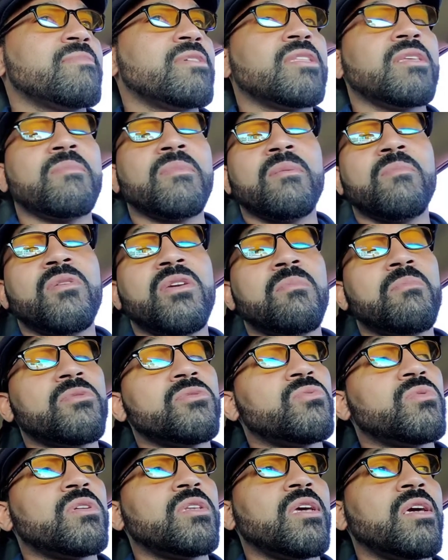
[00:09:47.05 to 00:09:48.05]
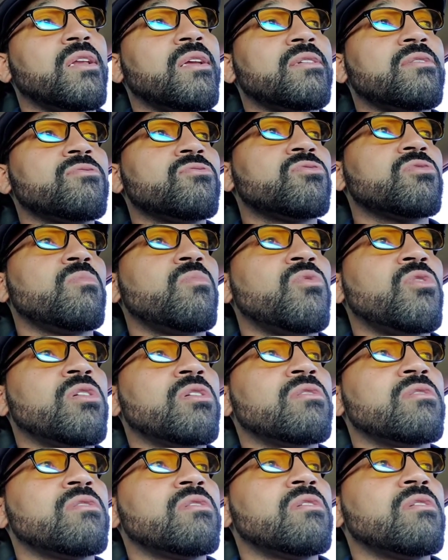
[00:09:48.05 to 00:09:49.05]
And then maybe in between now I'll do some
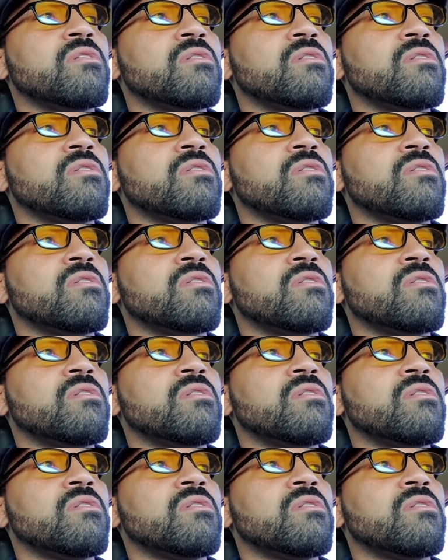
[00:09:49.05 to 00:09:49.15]
more,